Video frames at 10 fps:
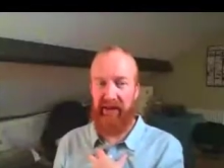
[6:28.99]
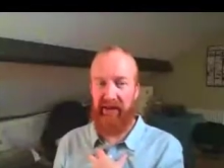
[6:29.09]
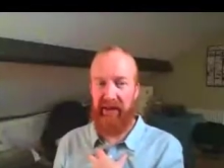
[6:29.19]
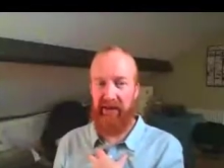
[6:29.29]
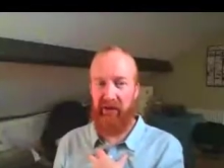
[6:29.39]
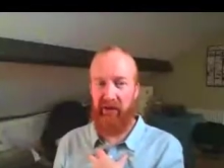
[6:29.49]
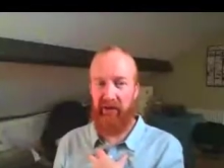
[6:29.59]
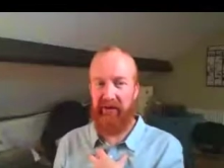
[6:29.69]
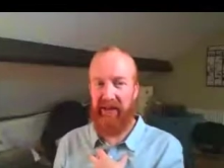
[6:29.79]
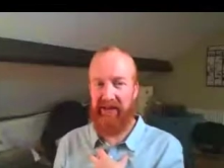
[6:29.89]
is
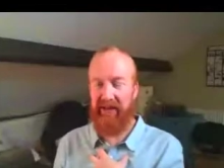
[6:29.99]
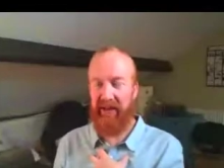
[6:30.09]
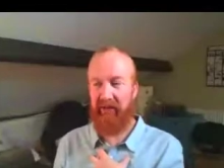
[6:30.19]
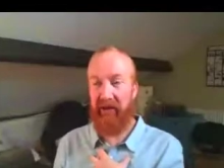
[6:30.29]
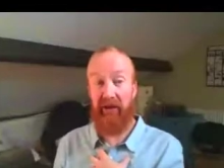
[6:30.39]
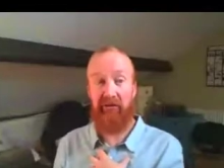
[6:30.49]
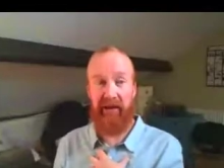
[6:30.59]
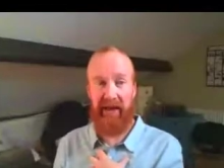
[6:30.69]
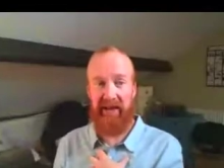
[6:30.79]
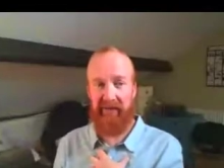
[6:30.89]
not necessarily the
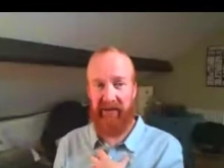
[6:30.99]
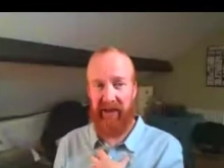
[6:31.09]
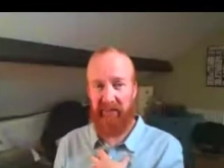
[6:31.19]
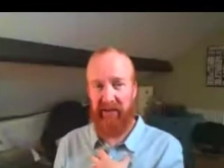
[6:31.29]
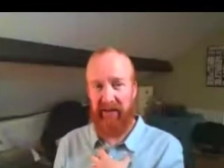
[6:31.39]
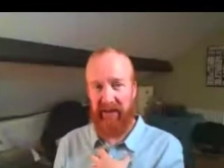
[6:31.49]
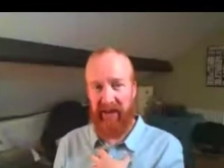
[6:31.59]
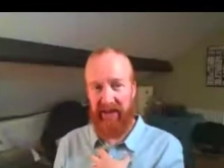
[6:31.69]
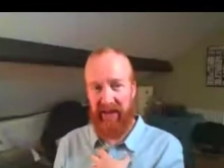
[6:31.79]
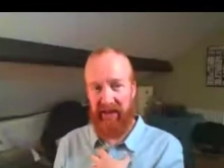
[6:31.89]
creative step.
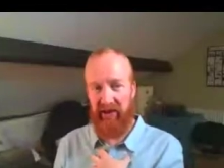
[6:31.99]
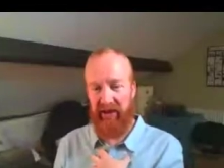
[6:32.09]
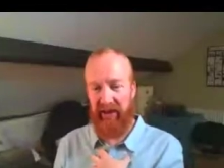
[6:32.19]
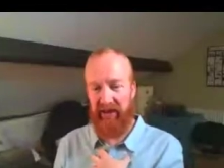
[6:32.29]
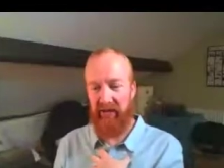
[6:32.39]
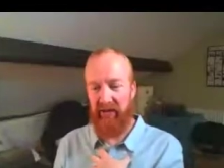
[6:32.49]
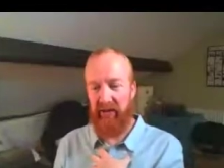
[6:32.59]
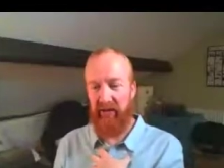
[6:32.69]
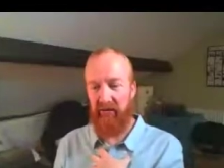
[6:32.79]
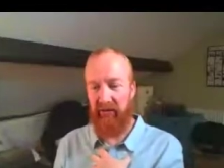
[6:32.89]
It's actually the
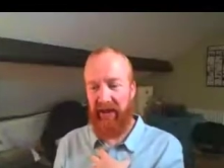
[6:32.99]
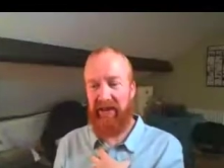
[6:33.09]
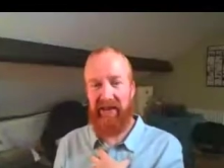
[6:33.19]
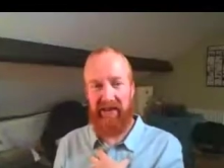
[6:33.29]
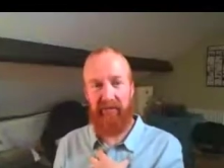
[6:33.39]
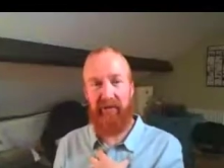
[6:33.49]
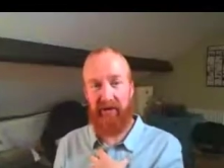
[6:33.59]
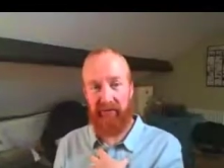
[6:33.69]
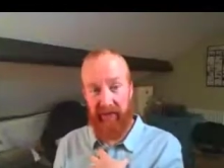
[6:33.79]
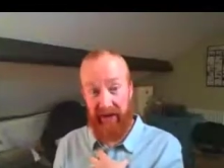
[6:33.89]
creating
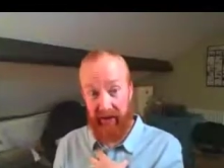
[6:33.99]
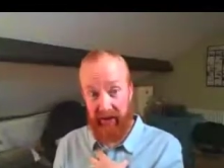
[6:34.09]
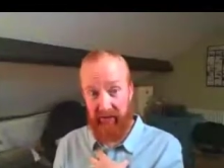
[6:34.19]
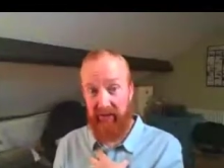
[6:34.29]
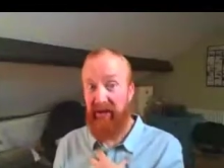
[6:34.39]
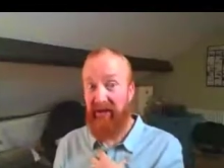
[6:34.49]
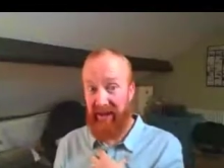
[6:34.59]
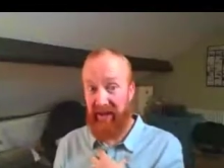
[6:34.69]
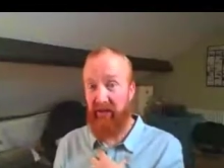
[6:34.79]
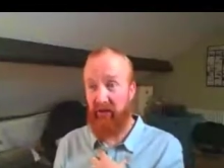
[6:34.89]
something of value that
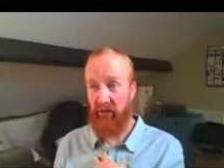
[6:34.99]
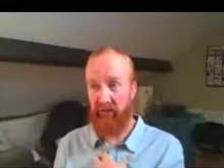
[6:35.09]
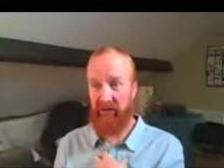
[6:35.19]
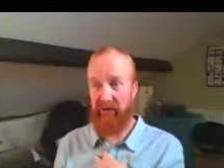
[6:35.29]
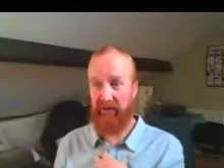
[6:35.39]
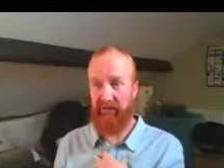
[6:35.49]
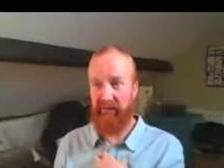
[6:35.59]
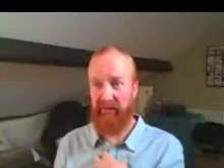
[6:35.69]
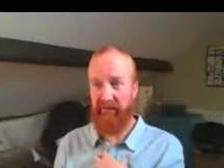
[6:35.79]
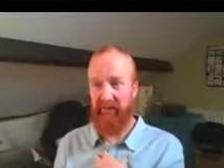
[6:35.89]
gets adopted.
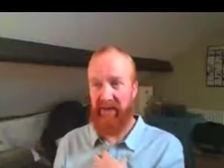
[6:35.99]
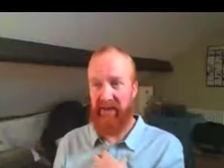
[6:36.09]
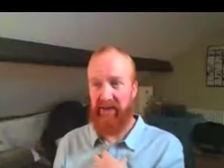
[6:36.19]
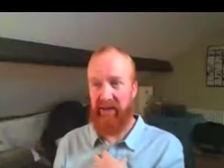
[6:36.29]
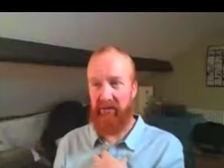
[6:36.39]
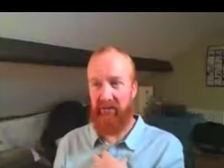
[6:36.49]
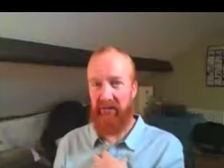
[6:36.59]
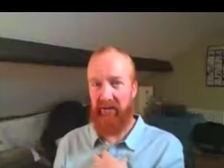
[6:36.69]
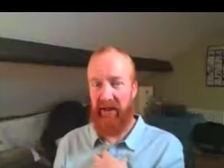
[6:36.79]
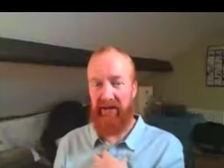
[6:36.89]
So
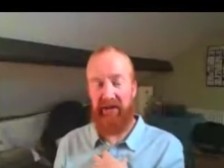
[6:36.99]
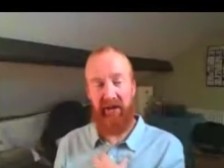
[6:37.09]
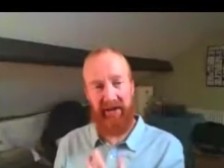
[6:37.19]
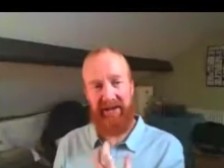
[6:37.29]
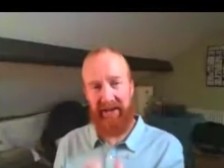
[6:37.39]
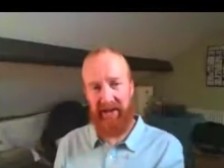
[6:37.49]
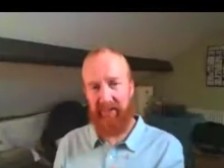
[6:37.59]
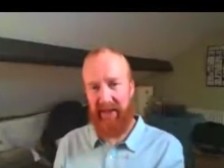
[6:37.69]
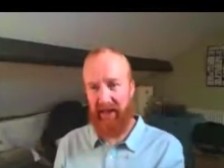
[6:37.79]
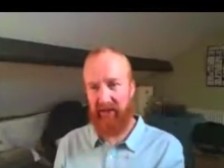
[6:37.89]
it's an idea that's
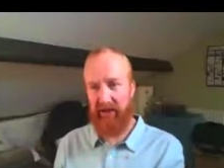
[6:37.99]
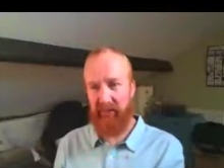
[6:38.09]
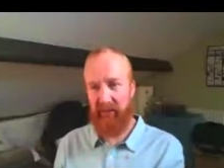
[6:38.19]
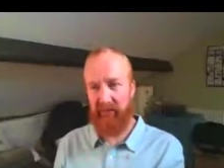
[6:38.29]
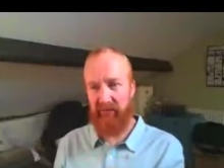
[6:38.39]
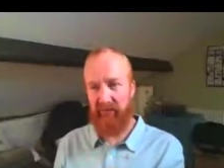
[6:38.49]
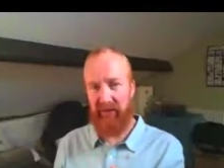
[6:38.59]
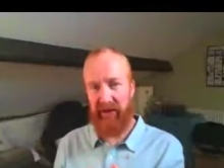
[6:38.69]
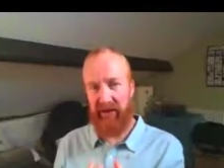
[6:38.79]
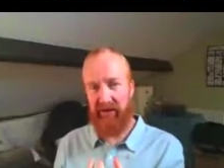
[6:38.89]
been acted upon,
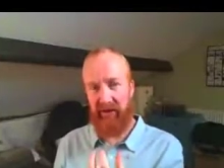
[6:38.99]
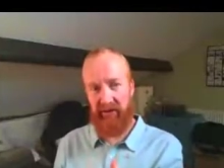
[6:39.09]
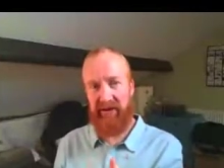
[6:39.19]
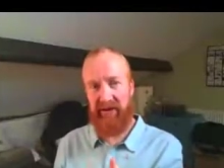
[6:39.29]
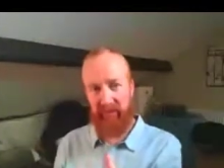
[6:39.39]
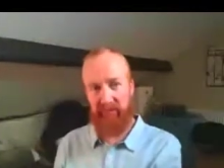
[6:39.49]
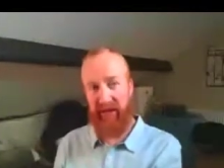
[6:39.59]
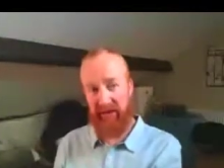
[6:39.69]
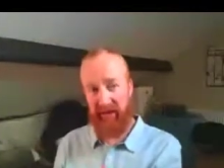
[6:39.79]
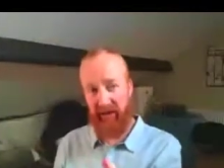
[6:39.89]
and it's doing something
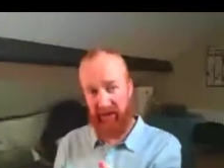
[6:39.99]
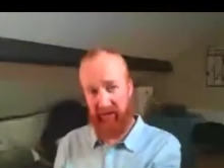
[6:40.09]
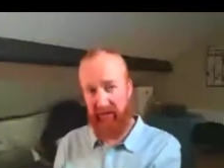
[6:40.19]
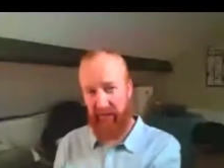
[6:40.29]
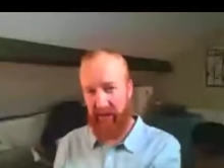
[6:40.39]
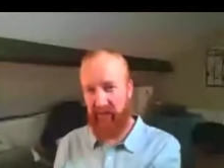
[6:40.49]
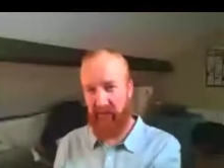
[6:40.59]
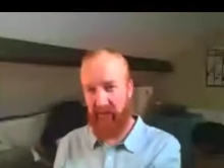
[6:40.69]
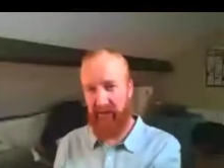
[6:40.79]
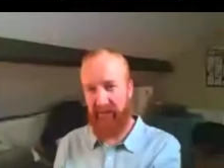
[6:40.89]
better that achieves a better
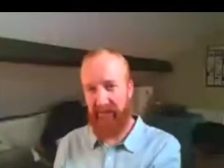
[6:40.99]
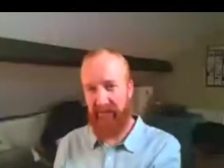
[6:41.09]
outcome.